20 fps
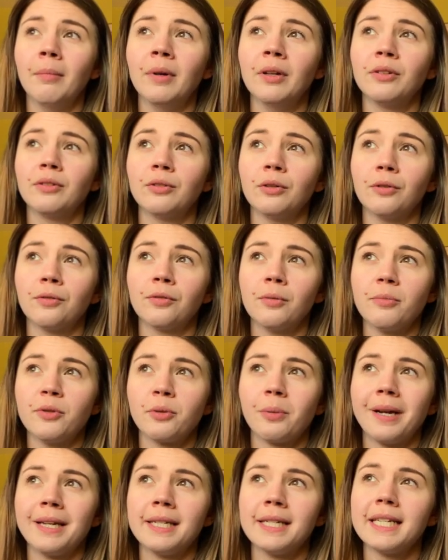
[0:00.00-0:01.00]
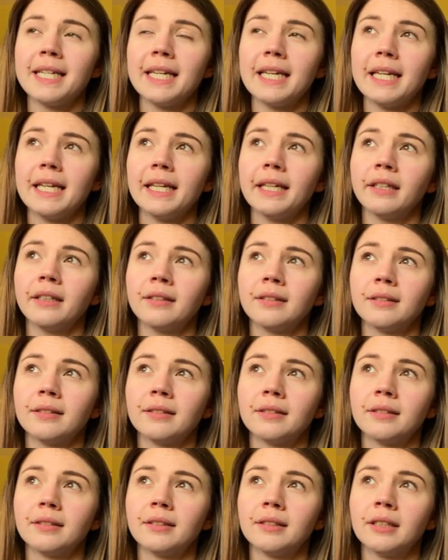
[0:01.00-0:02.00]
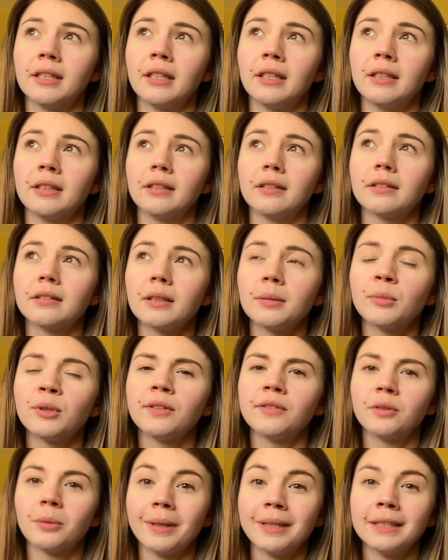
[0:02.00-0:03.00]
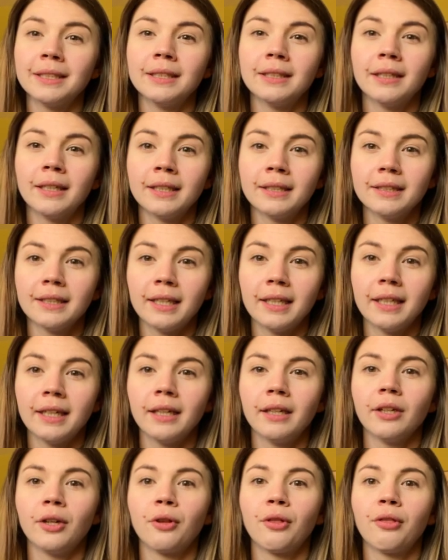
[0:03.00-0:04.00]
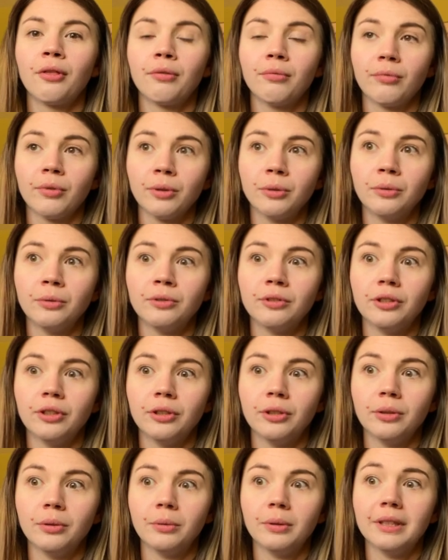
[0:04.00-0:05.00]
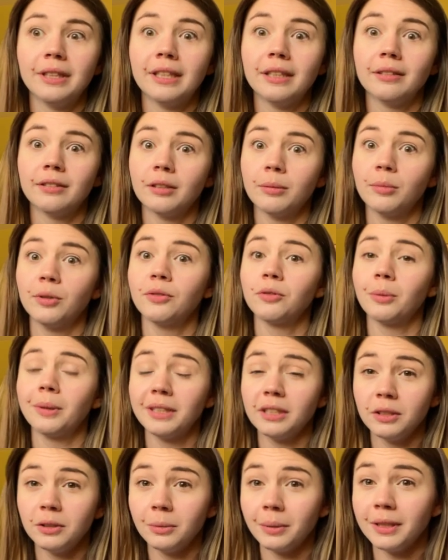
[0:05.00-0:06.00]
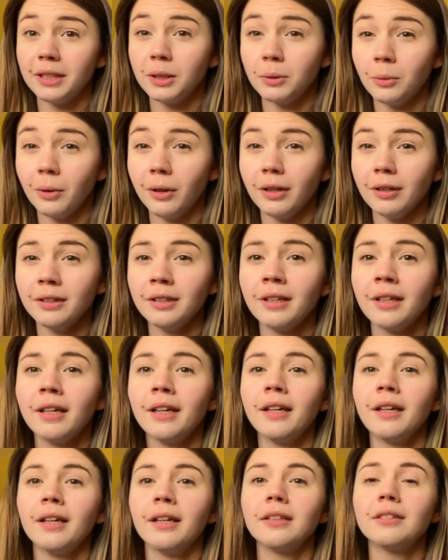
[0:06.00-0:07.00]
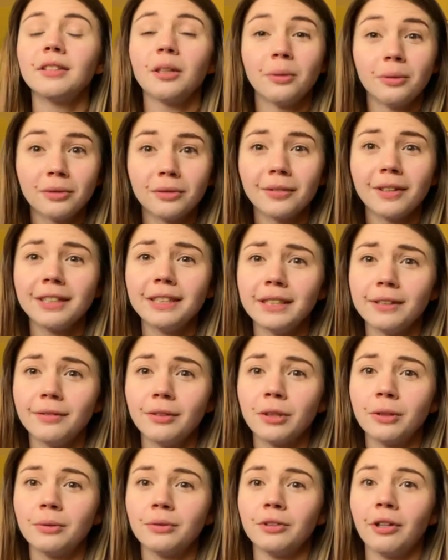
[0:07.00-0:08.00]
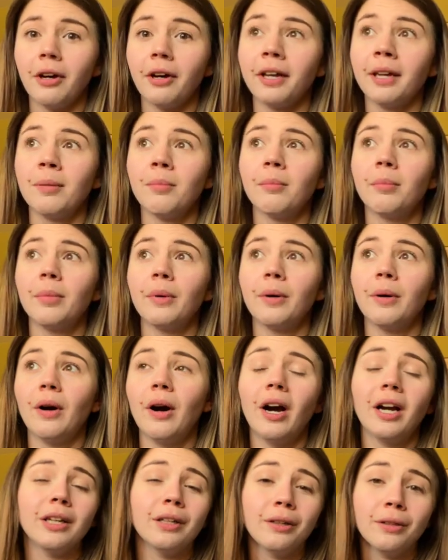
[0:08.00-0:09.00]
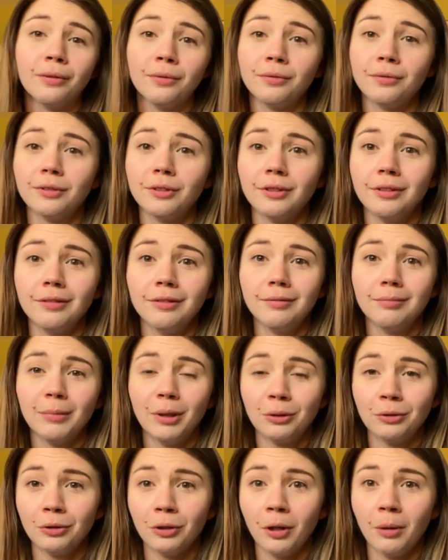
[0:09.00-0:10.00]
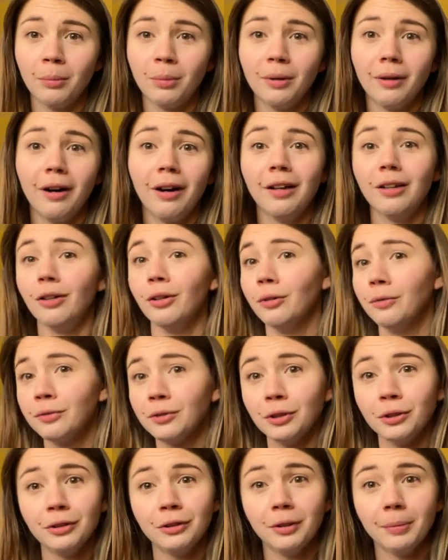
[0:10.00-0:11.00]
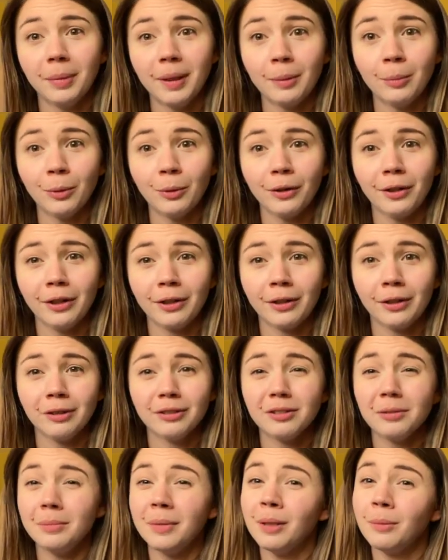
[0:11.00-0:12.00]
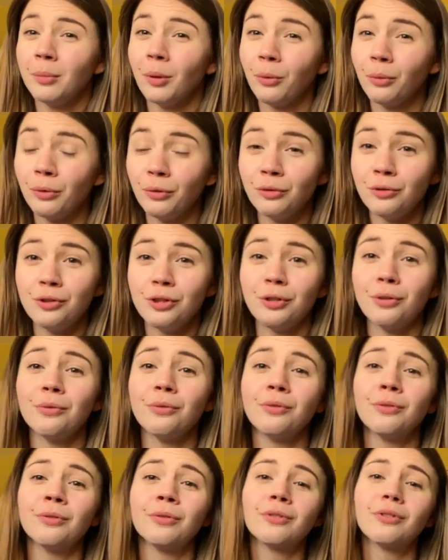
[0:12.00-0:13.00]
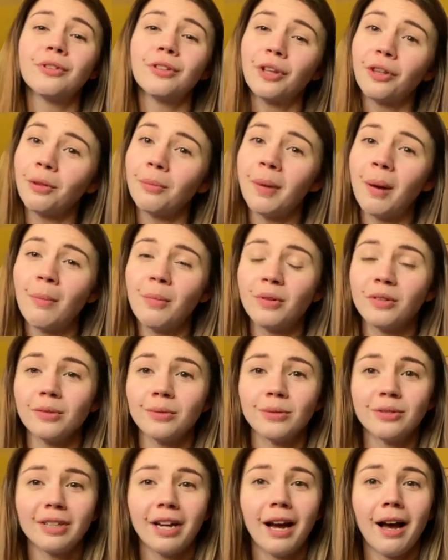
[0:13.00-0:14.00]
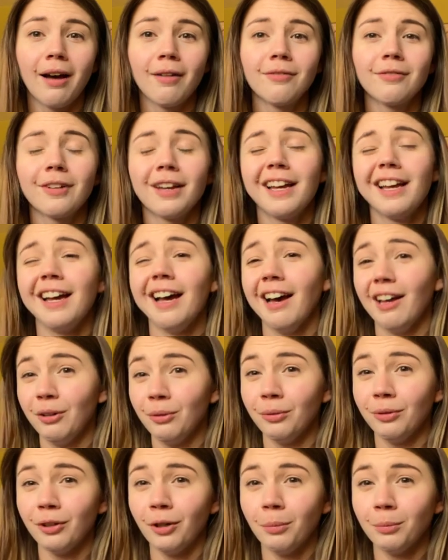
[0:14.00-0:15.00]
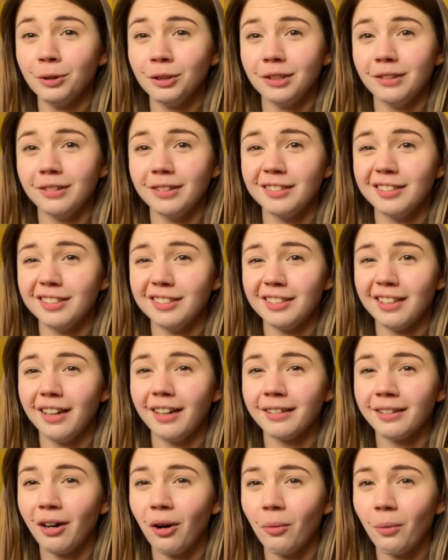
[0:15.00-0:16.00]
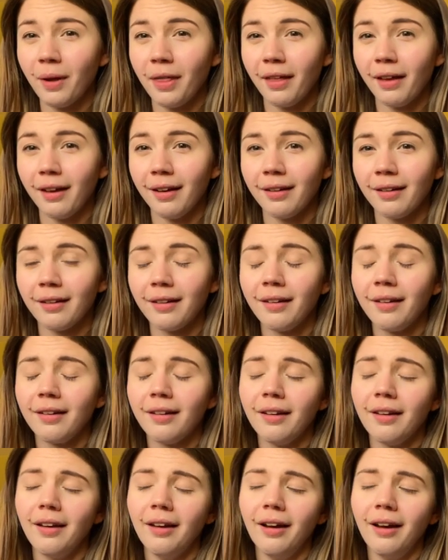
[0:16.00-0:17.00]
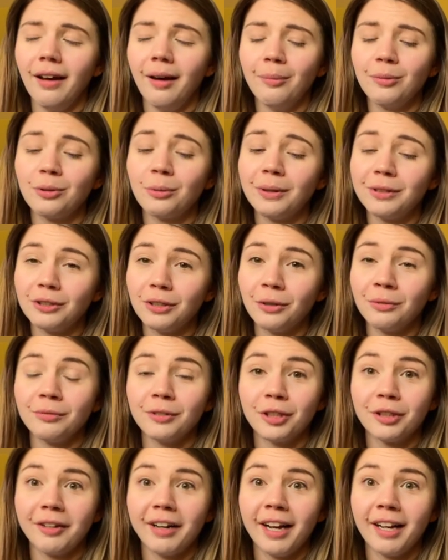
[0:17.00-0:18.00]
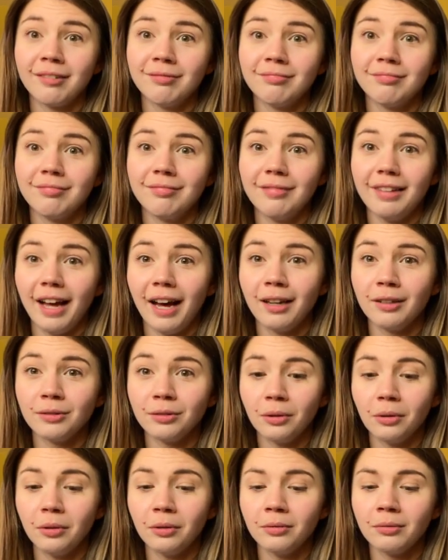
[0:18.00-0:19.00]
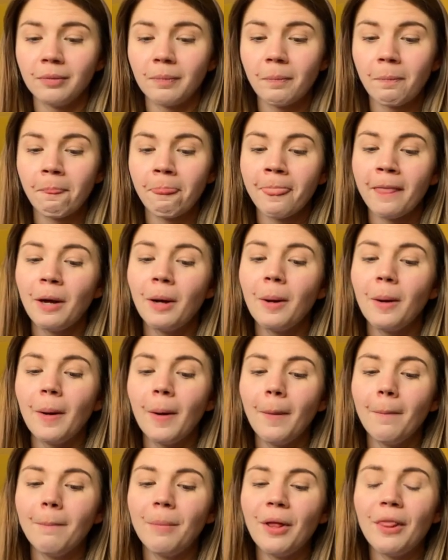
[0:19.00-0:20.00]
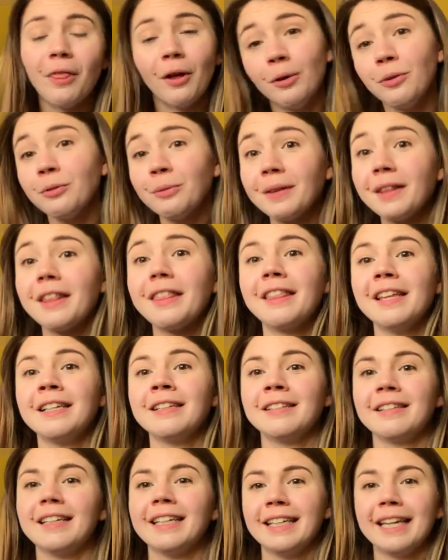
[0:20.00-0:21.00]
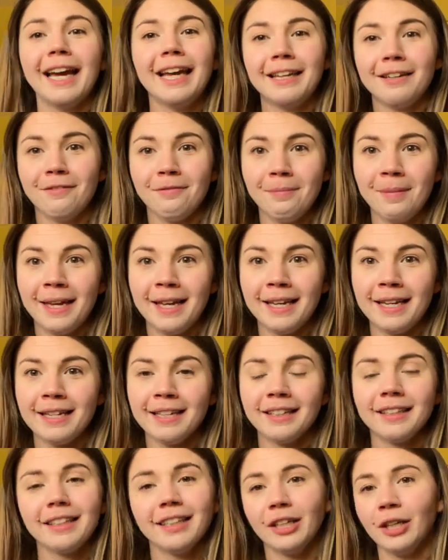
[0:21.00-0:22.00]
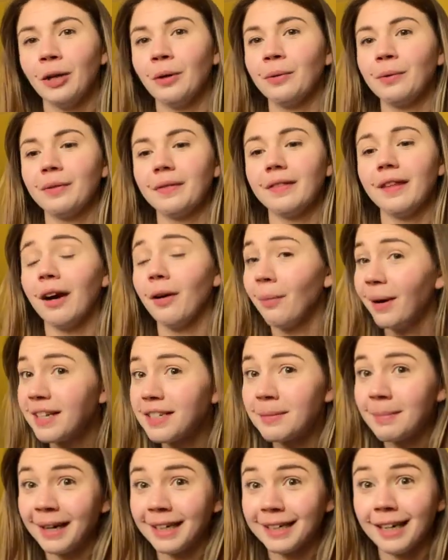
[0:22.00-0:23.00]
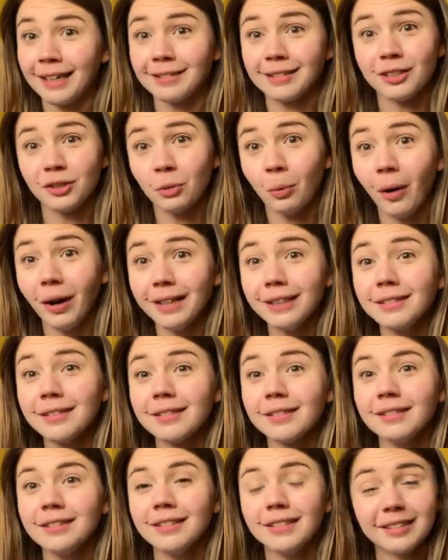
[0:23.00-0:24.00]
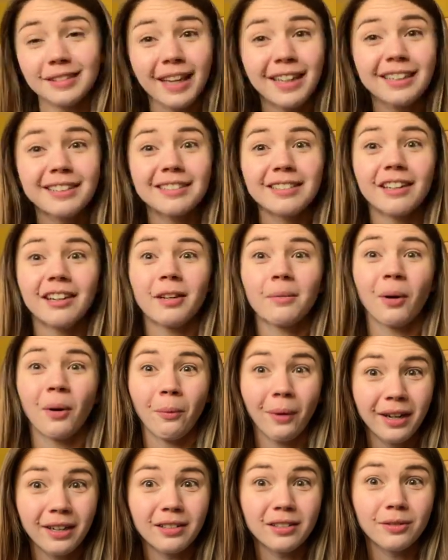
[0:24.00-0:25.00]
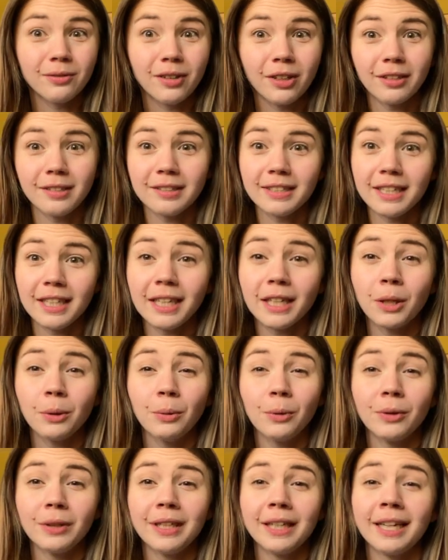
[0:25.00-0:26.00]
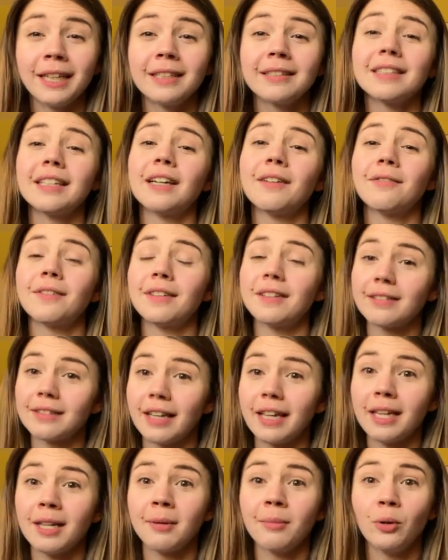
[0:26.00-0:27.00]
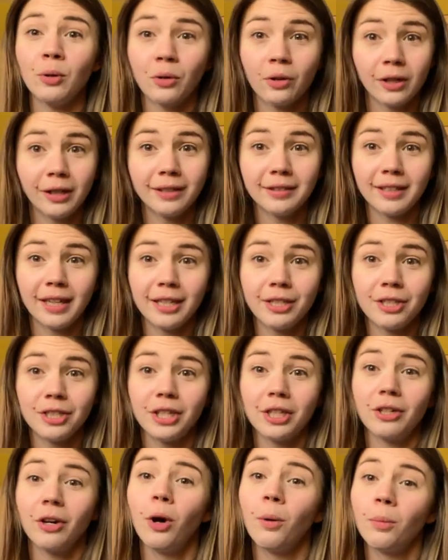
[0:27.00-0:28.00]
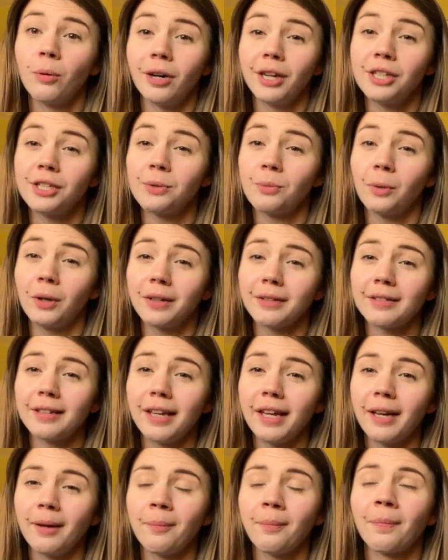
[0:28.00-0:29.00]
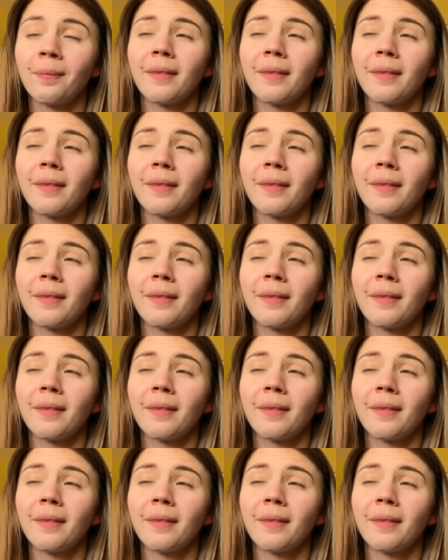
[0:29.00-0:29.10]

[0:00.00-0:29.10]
sort of from the summer of 2019 through to the summer of 2021. So it was a very difficult time, but I loved my job. I loved the people that I got to meet, both the students, the other members of staff, and all the opportunities that I got with it. So I don't regret that at all. But those were the things that gave me, I went to Madagascar twice. The second time I went as a volunteer coordinator for the same organisation, Operation Wallacea.